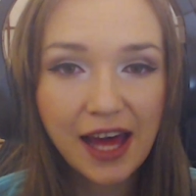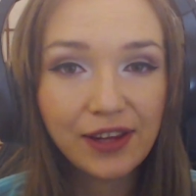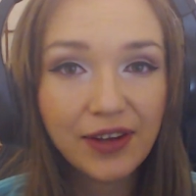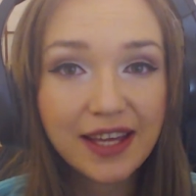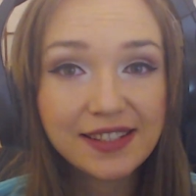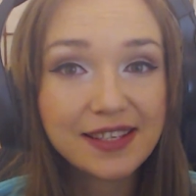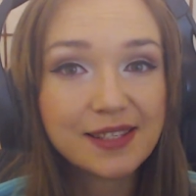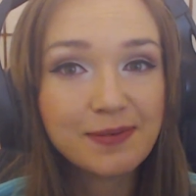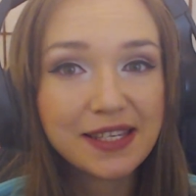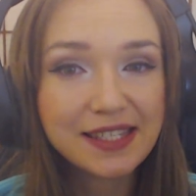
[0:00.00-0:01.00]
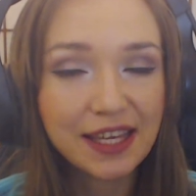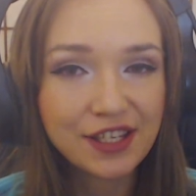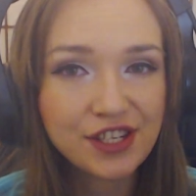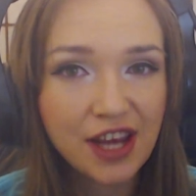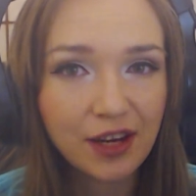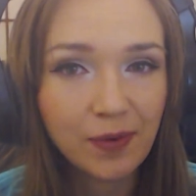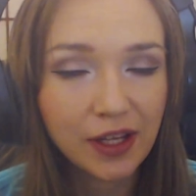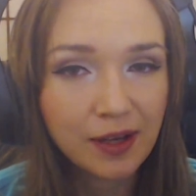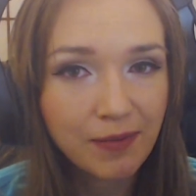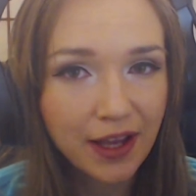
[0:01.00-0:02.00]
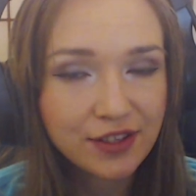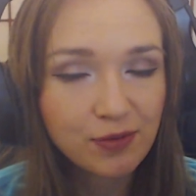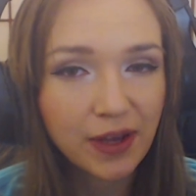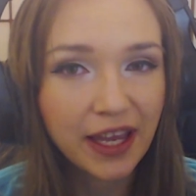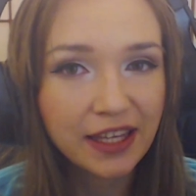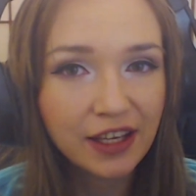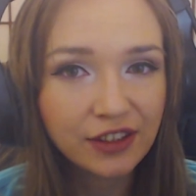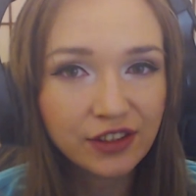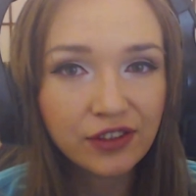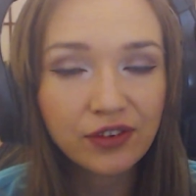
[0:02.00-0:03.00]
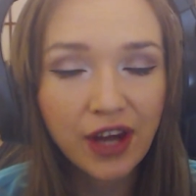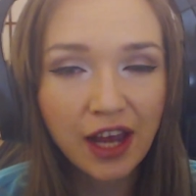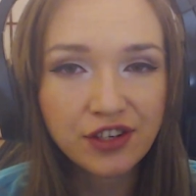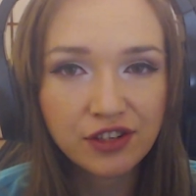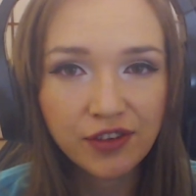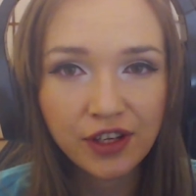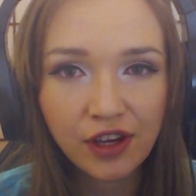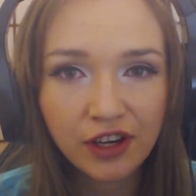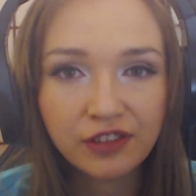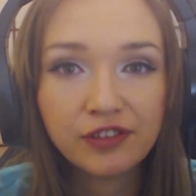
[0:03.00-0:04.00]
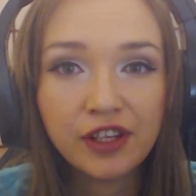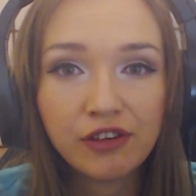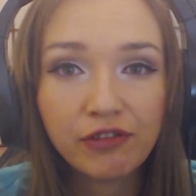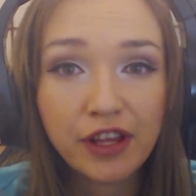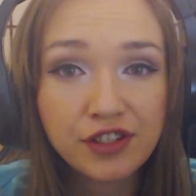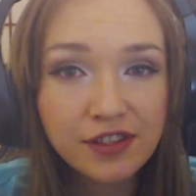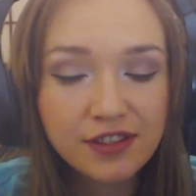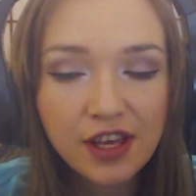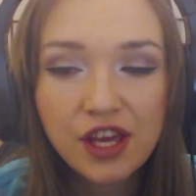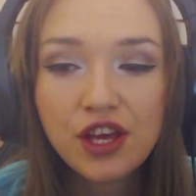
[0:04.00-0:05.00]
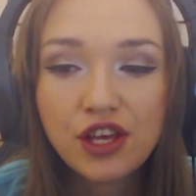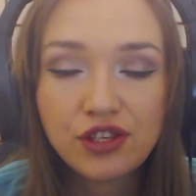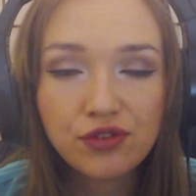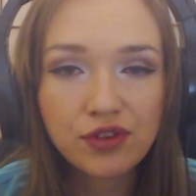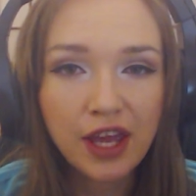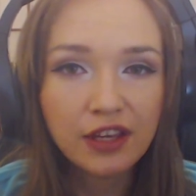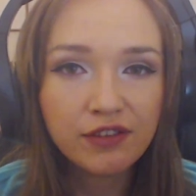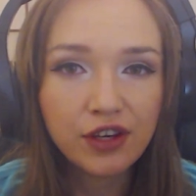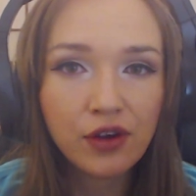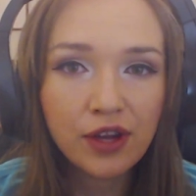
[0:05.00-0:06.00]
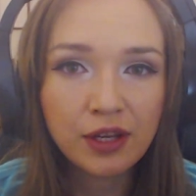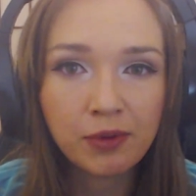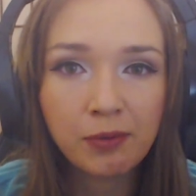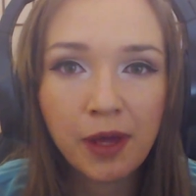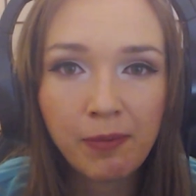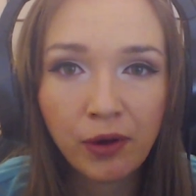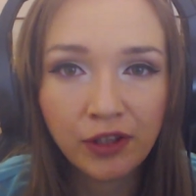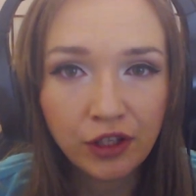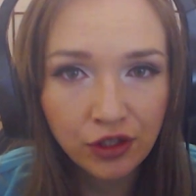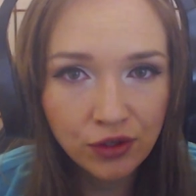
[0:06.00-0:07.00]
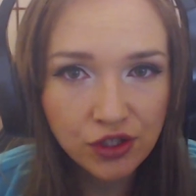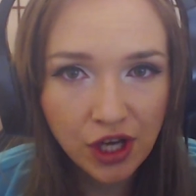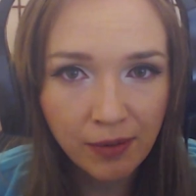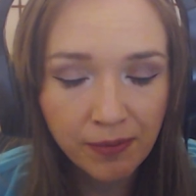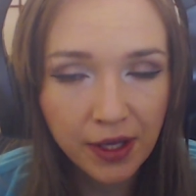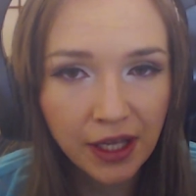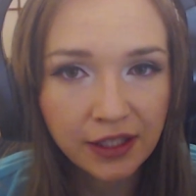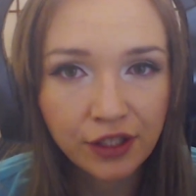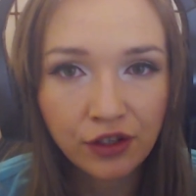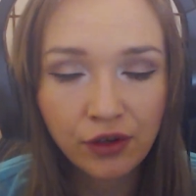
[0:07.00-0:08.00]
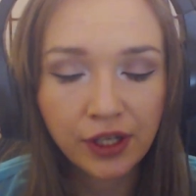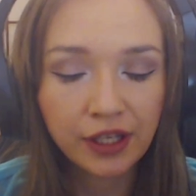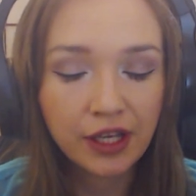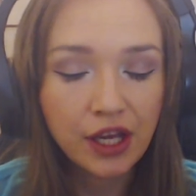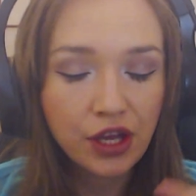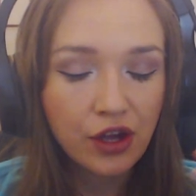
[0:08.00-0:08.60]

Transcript: Hello guys, it's me Sunshine. Welcome back to my another reaction video of League of Legends. So today in the video it will be about the new champion that going